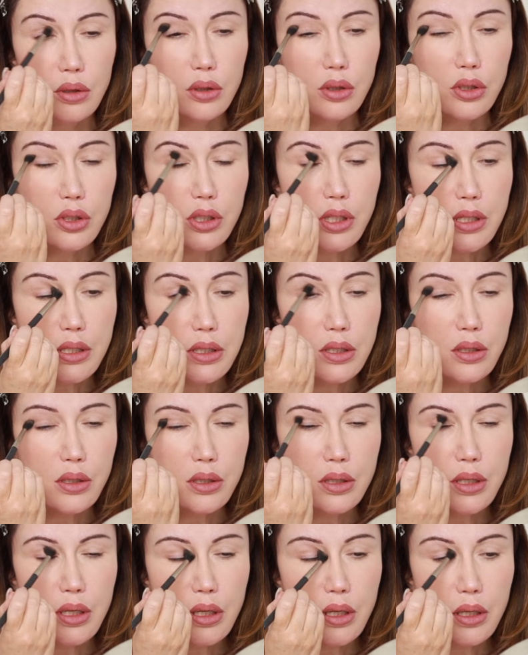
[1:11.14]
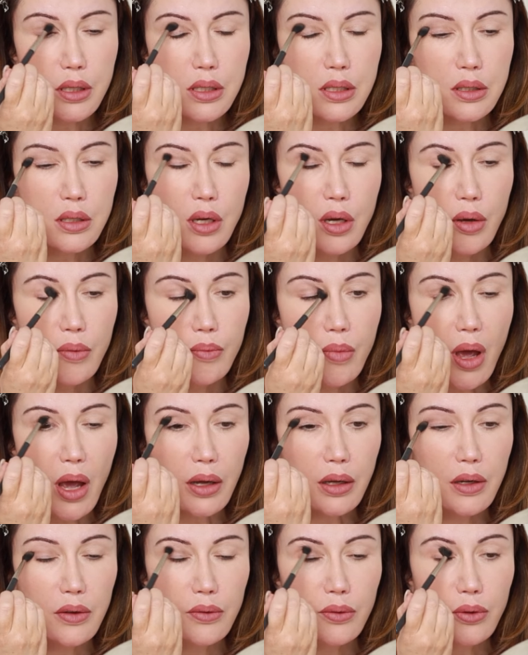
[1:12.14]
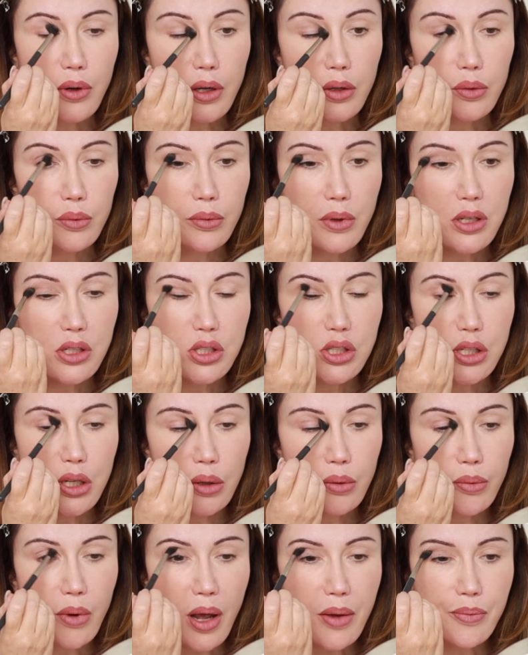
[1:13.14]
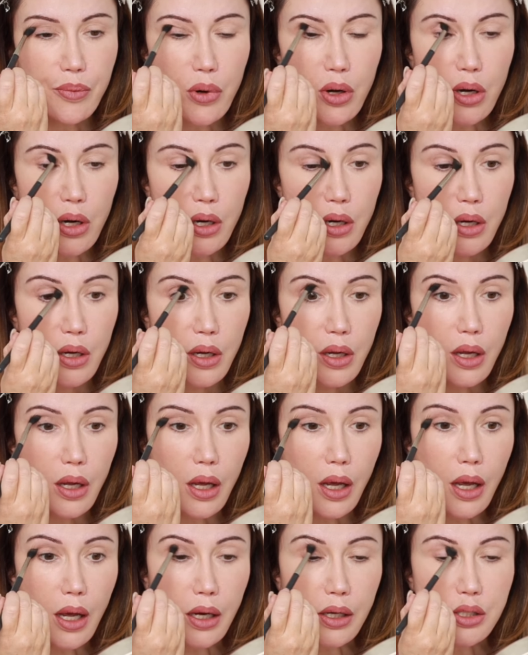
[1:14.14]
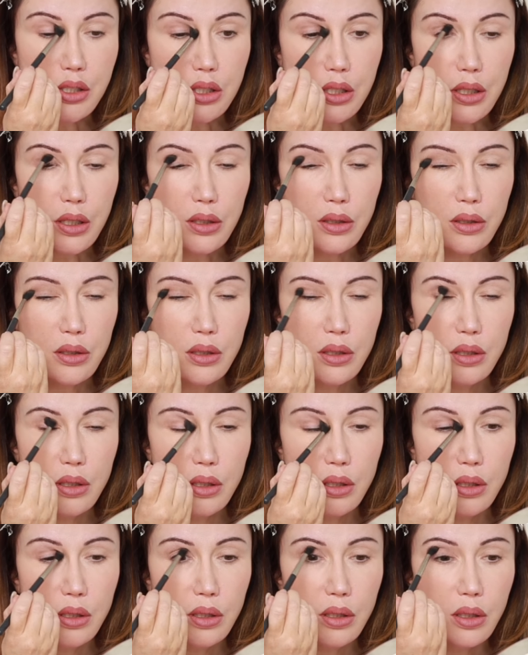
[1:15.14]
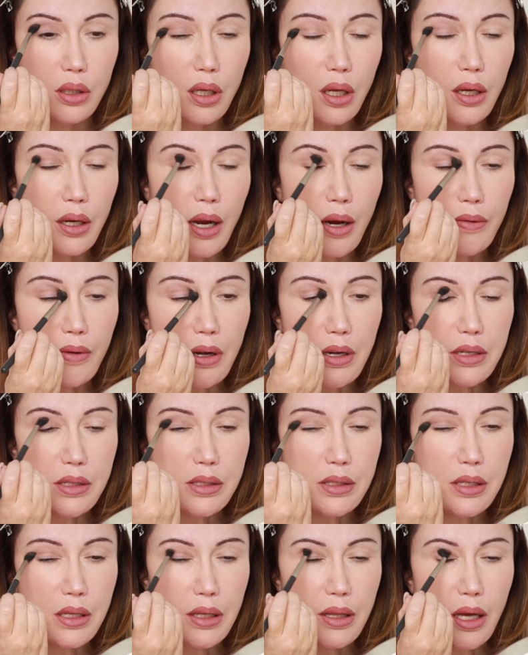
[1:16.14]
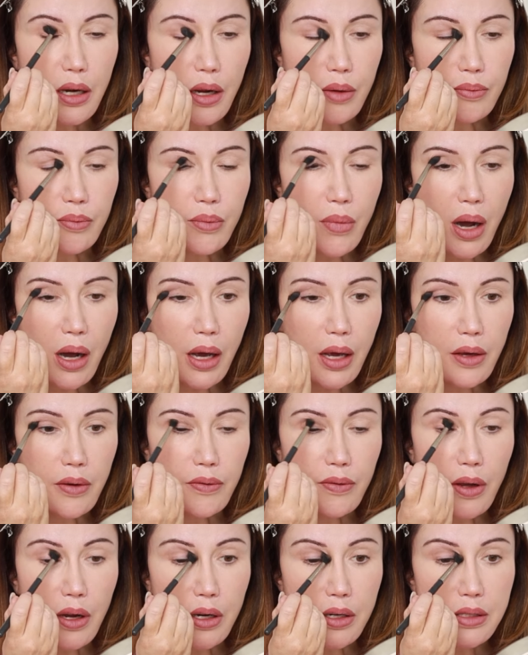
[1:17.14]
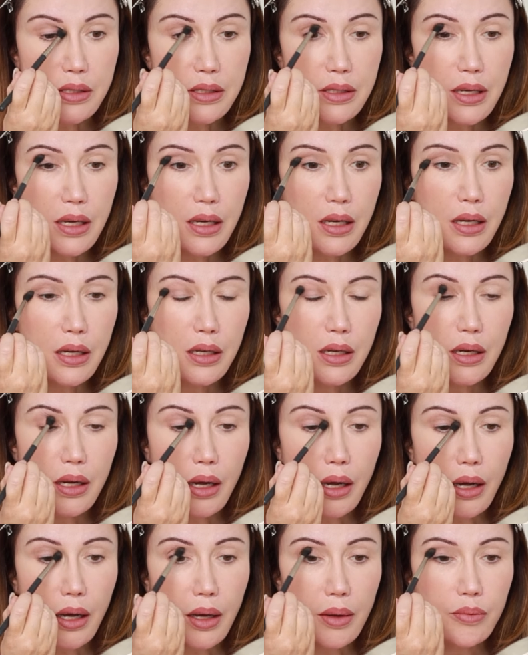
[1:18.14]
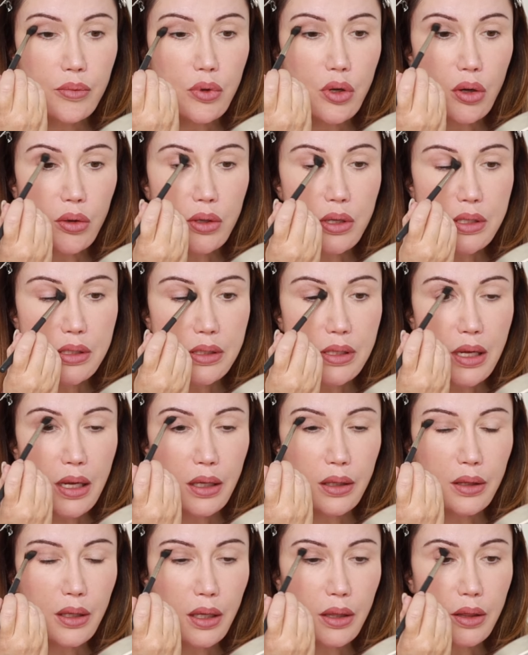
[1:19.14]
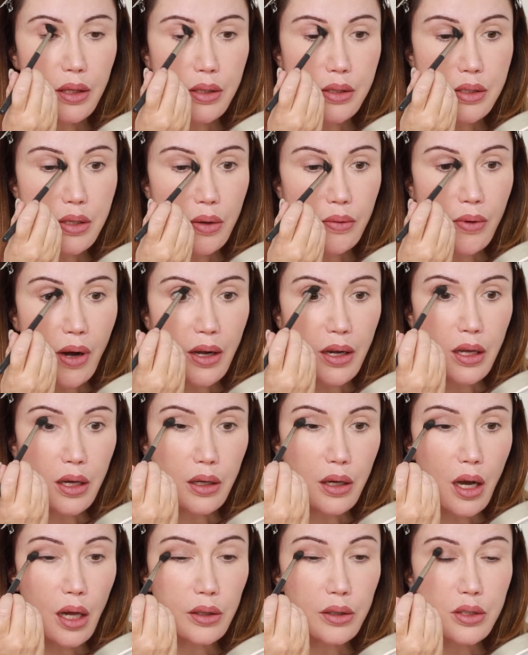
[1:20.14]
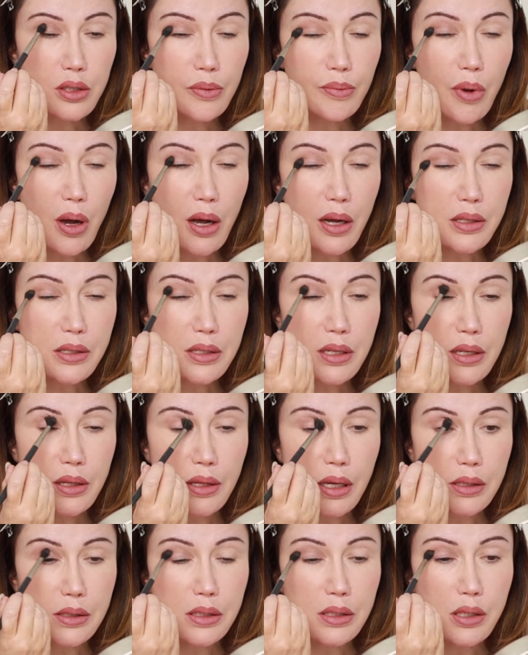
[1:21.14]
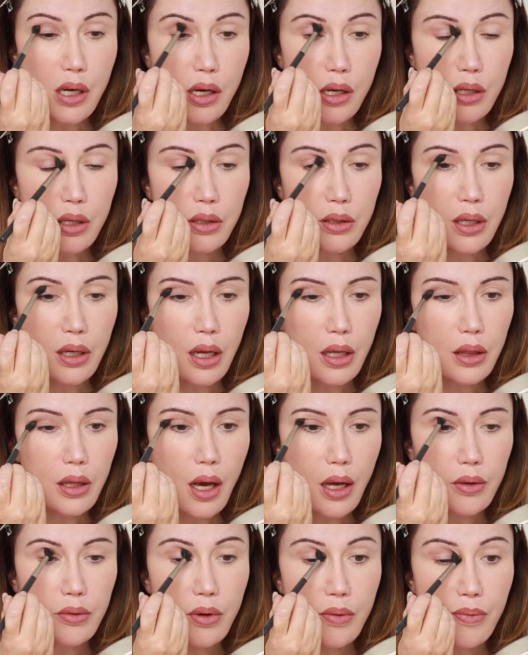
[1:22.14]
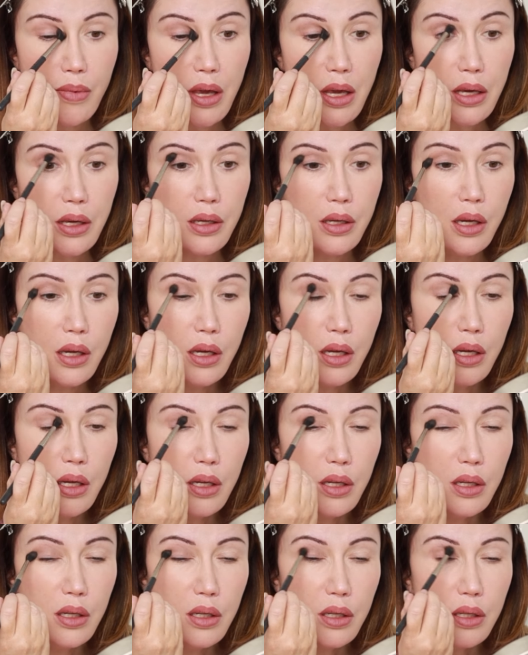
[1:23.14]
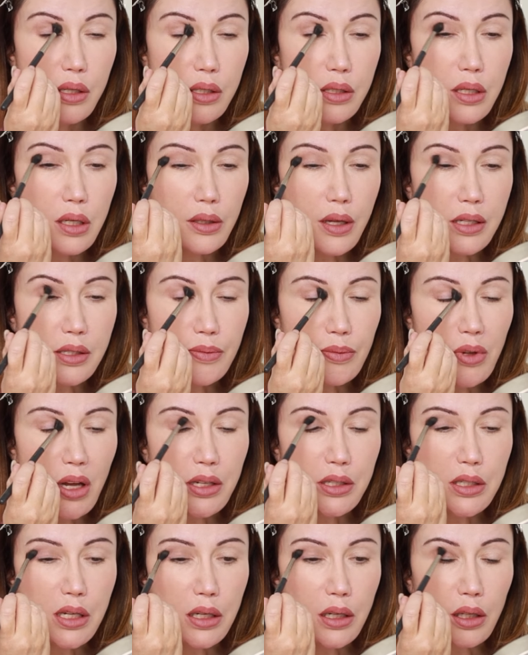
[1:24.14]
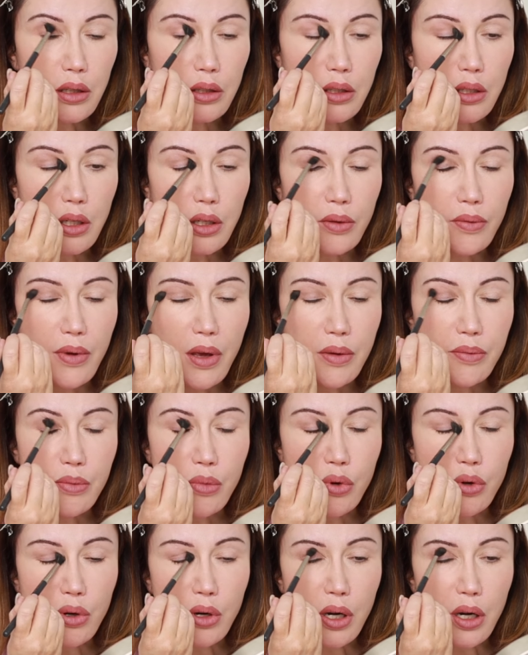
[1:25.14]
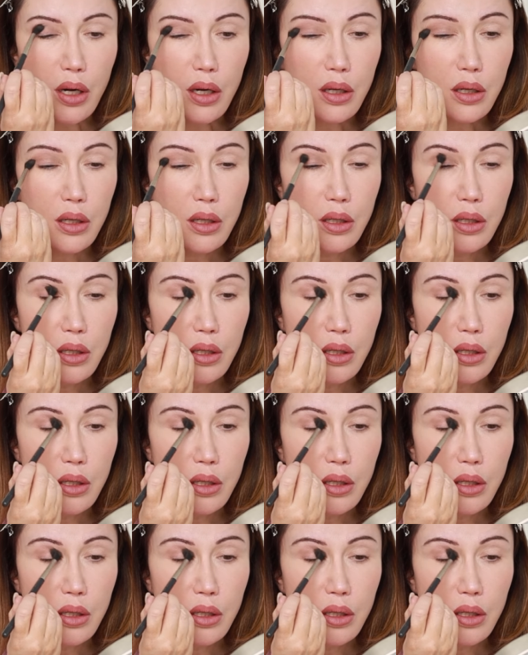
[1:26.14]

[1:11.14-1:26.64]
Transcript: Just using a back and forth windshield wiper action. And I already see that on my fair skin, I'm noticing that there's already a color deposit that's darker than I thought it would be. So let's blend in a little bit more.